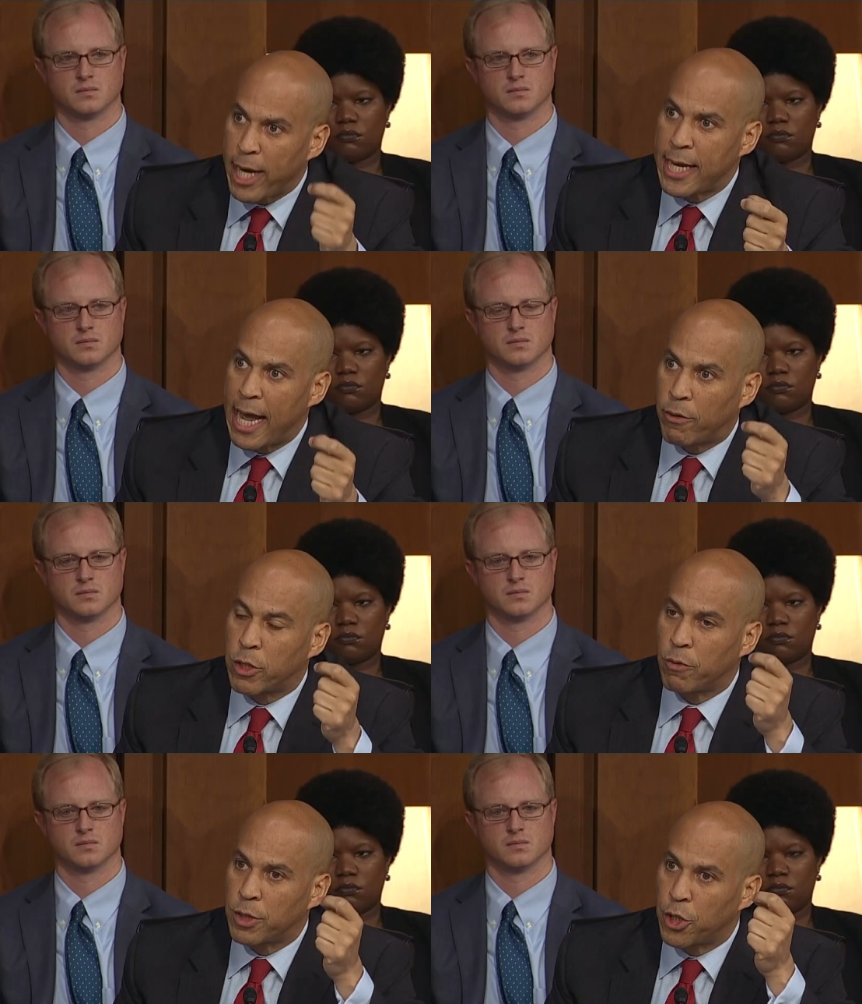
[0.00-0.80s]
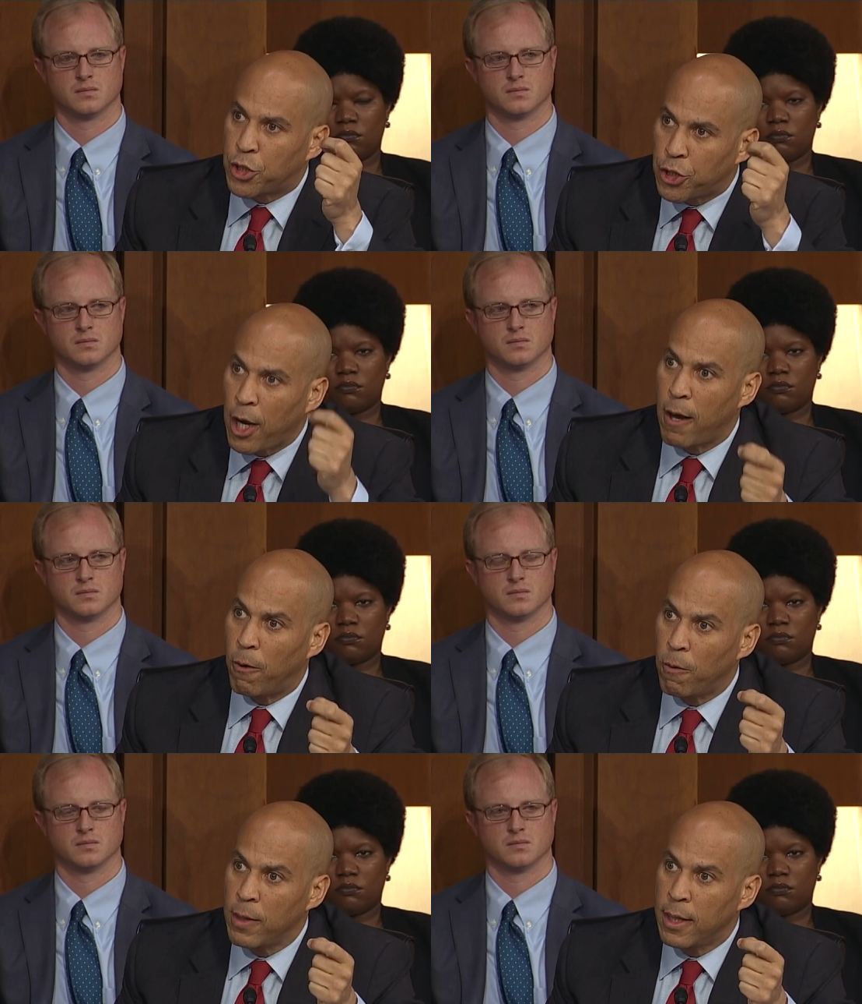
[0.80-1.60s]
Speaker 1: right now to, to
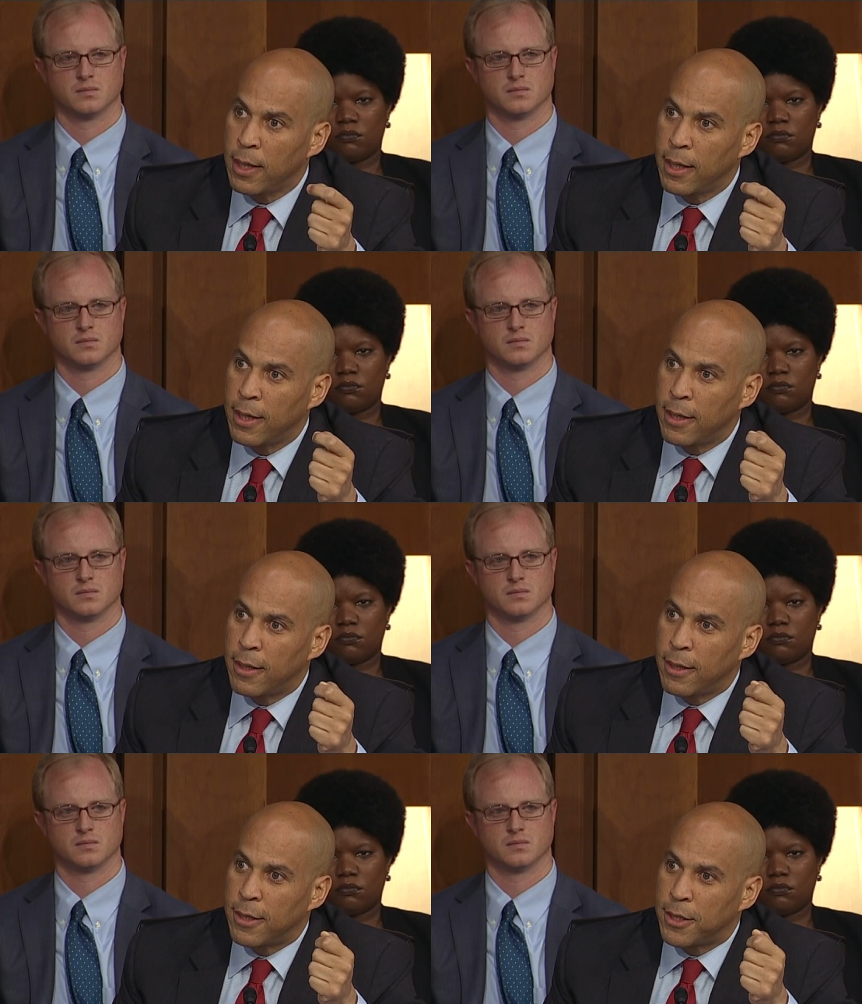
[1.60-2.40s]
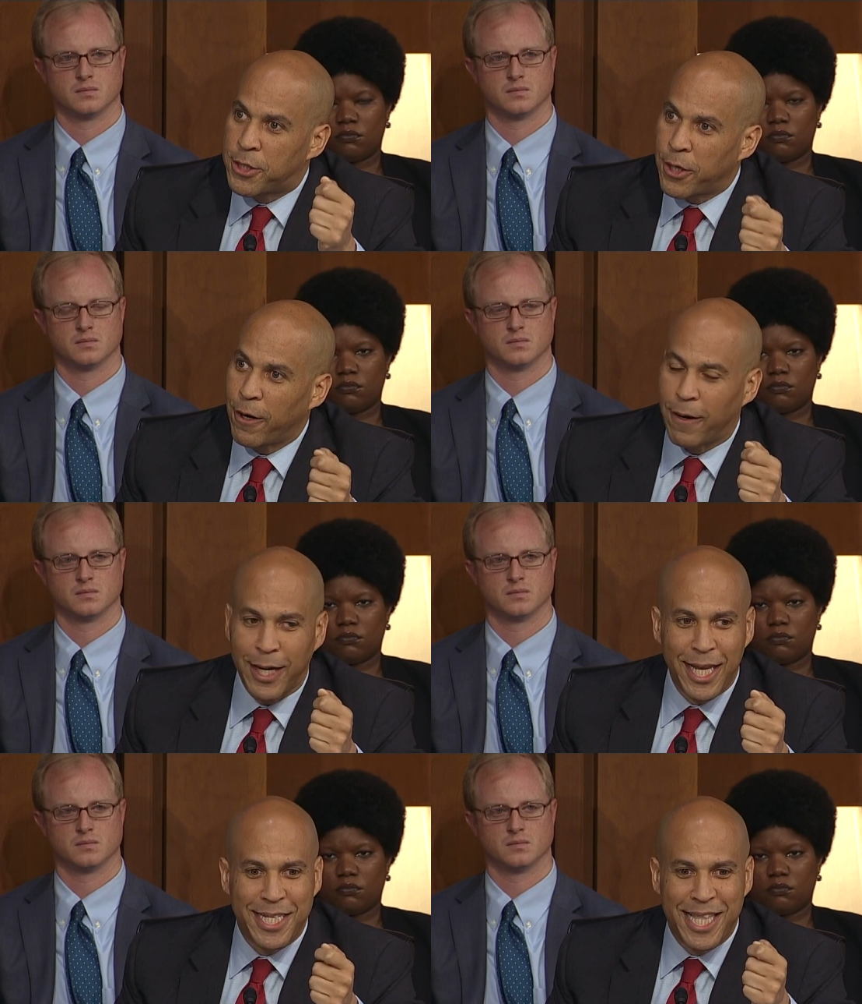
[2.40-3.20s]
show, sir,
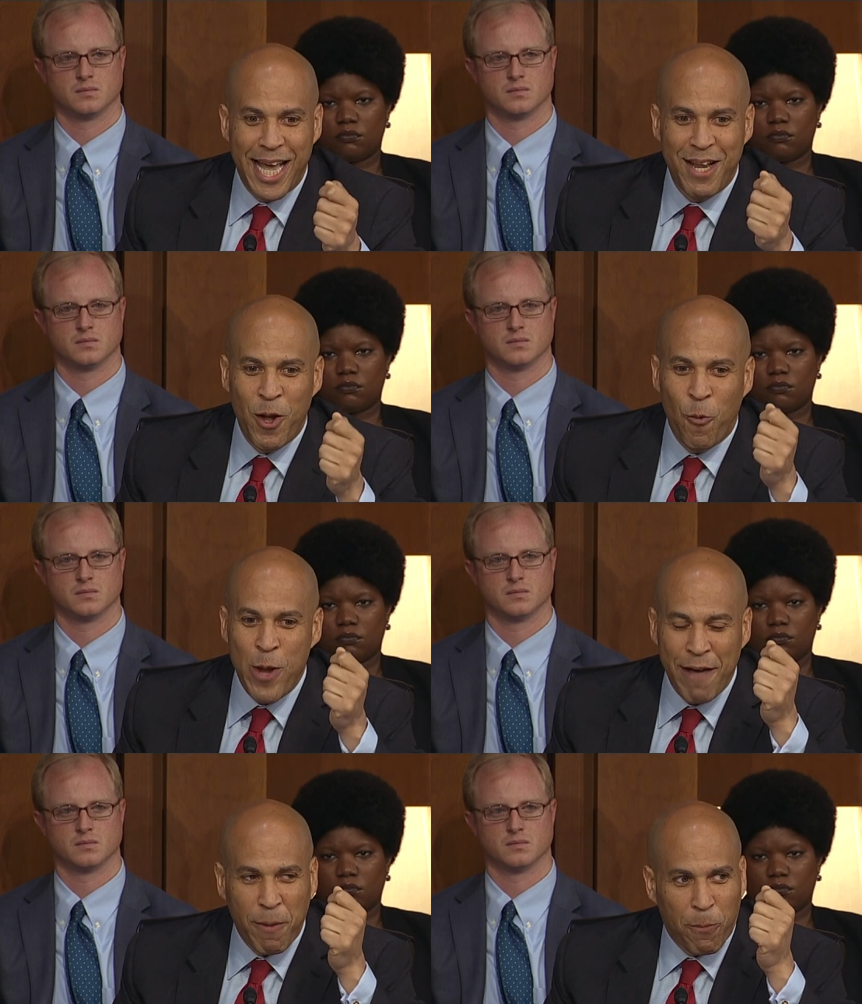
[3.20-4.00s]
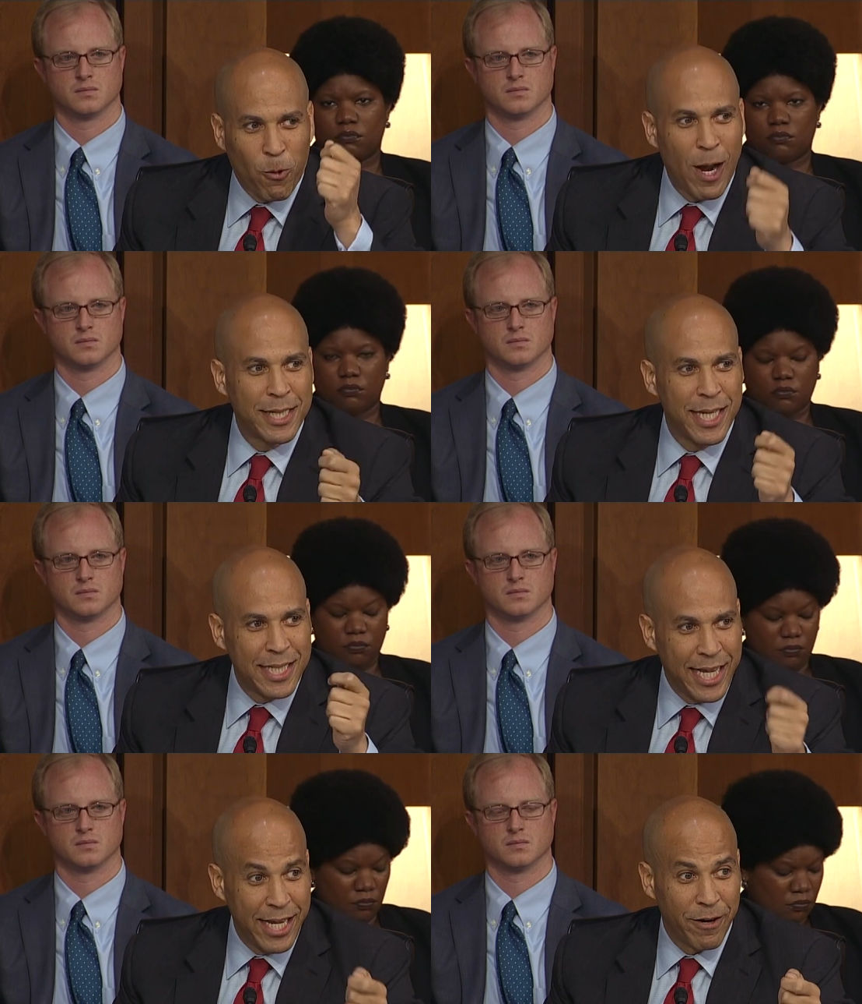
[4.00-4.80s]
is that we have a
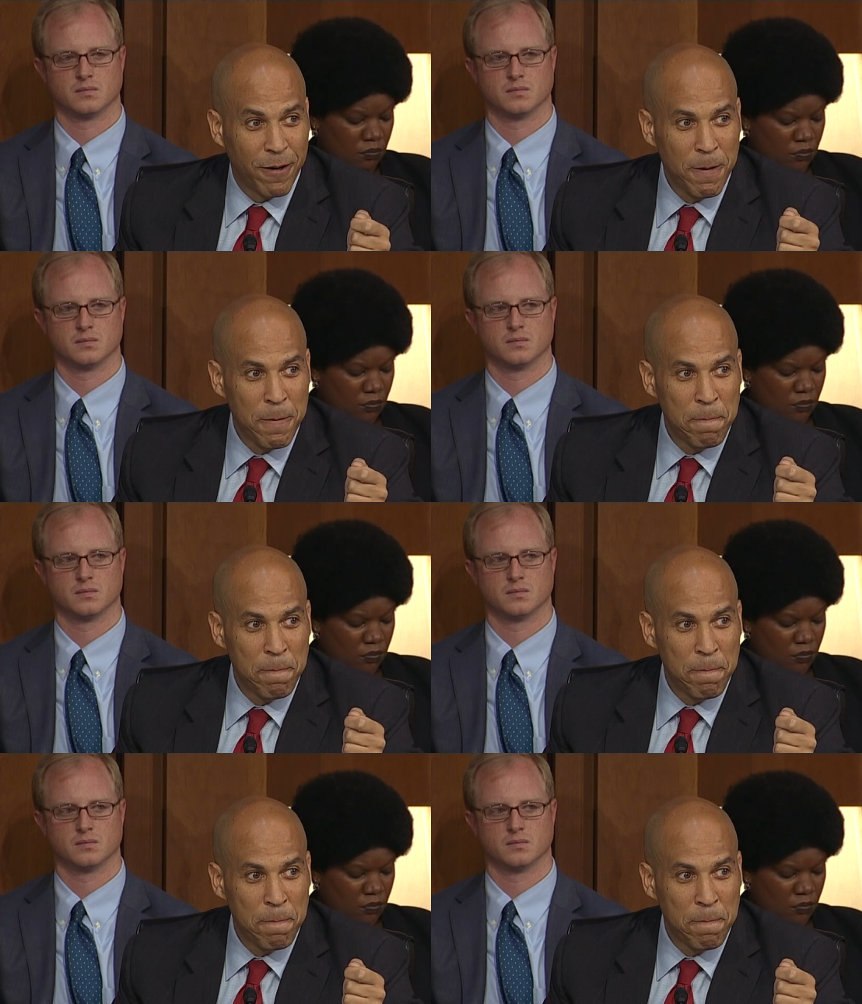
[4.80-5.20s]
process here